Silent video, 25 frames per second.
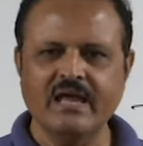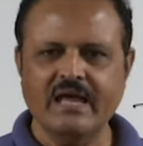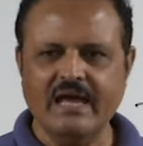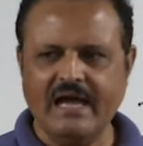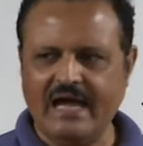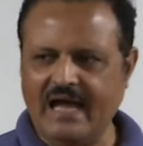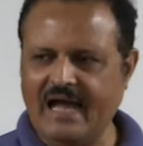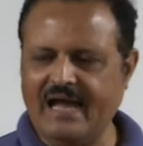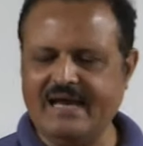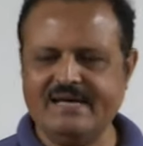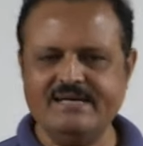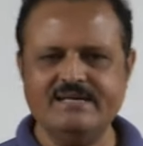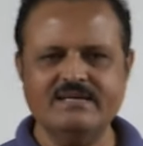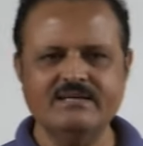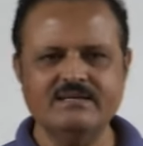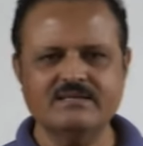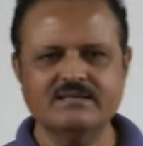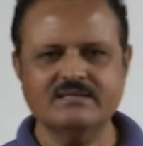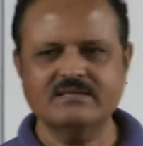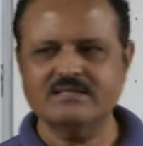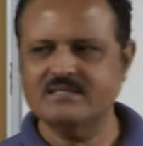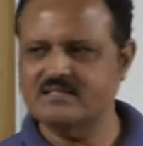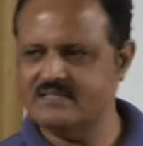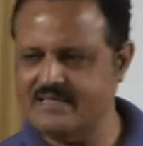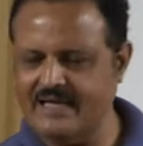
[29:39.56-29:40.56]
and
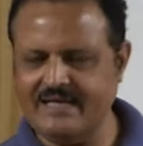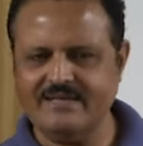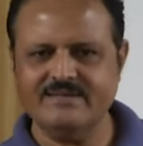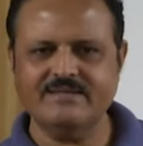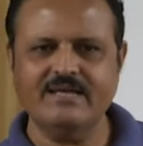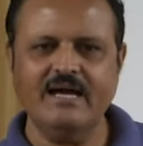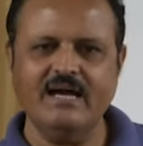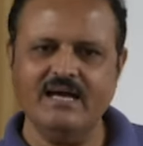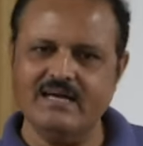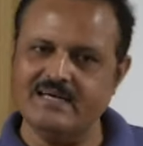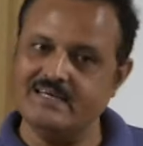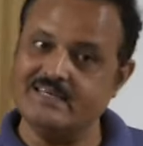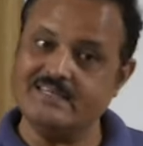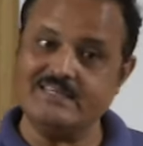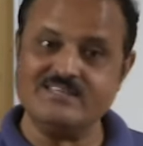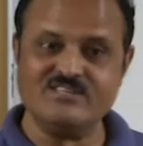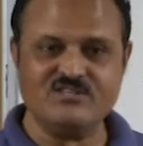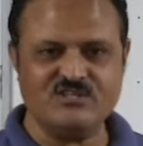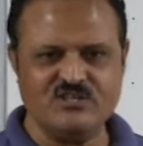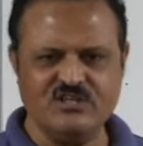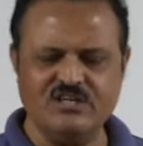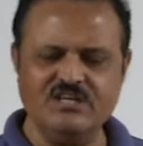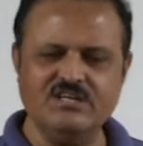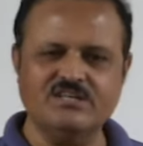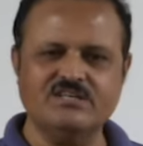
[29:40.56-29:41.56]
then the
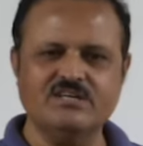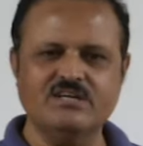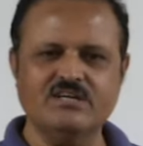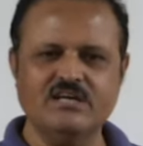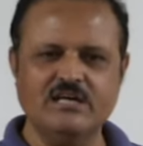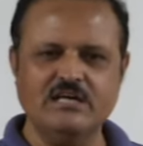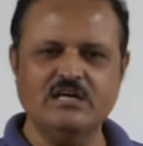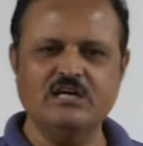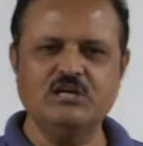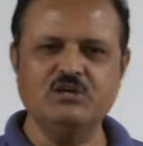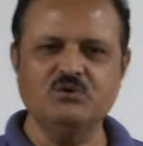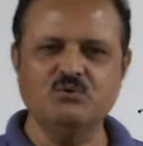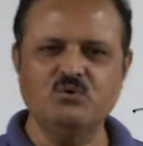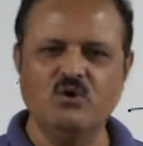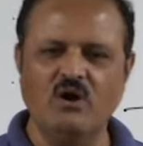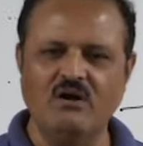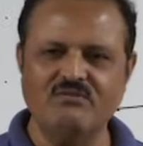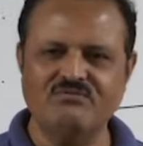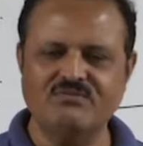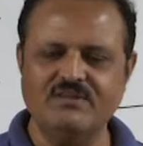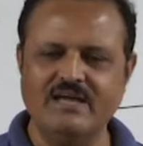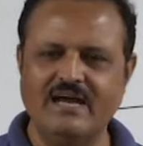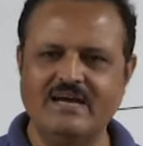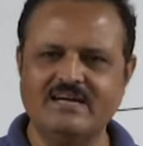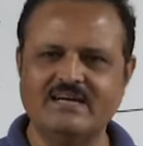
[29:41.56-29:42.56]
receipt in lieu of
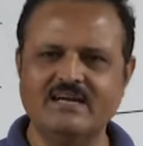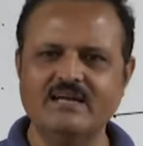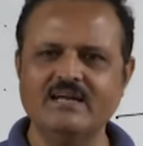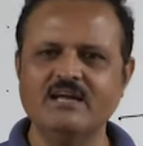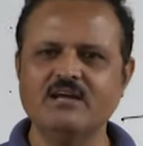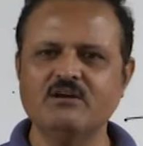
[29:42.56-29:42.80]
that